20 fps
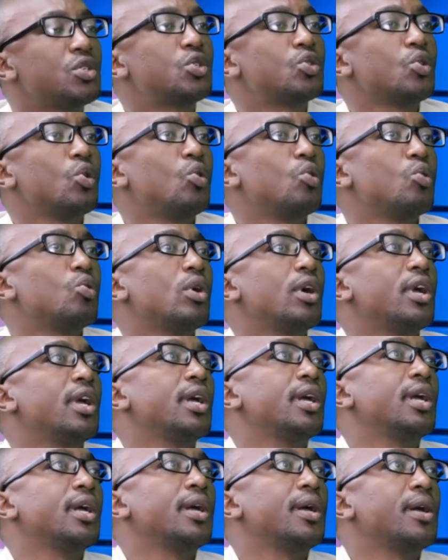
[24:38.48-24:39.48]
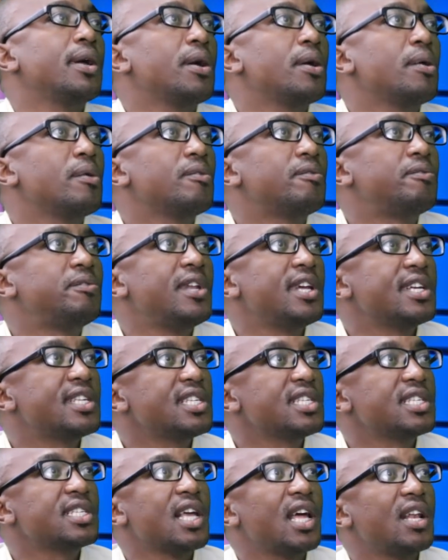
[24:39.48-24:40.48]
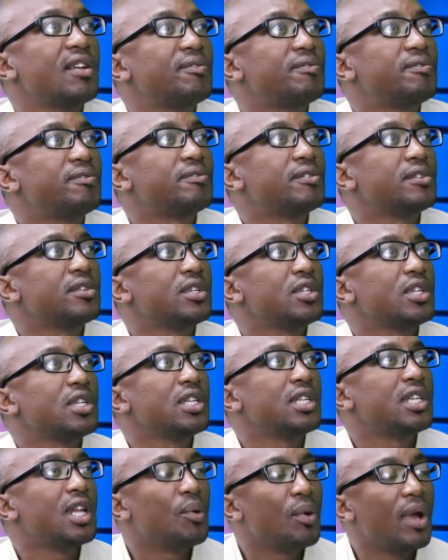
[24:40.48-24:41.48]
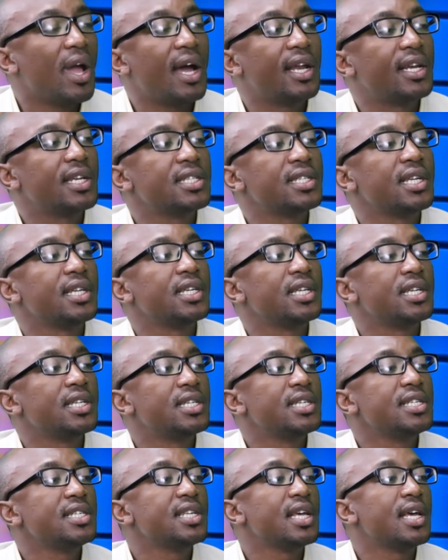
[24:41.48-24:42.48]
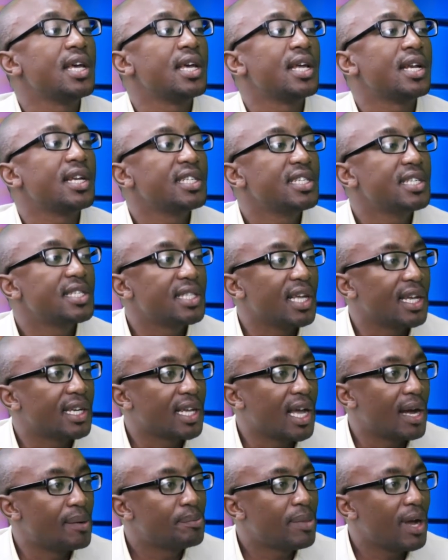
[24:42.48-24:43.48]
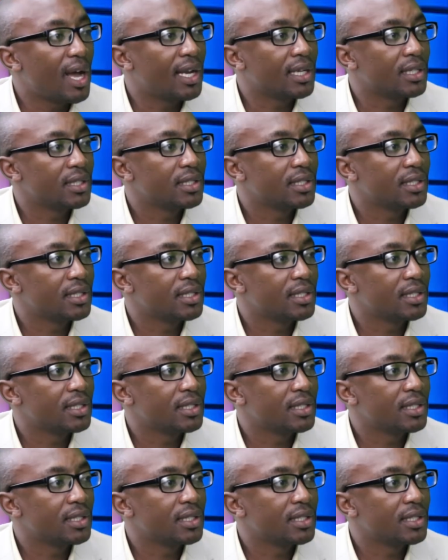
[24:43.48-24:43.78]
So Flexizalf, the way I understand it, is a registered company.